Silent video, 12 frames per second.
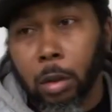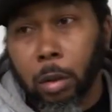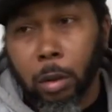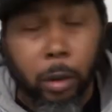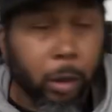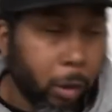
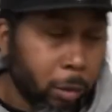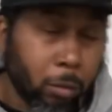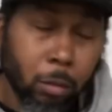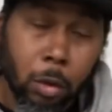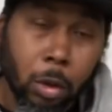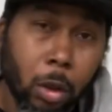And
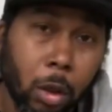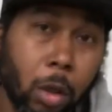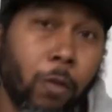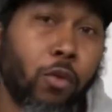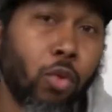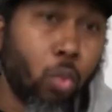if
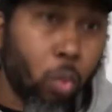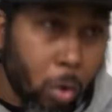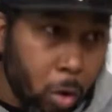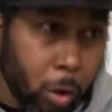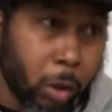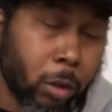you
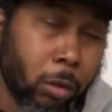want it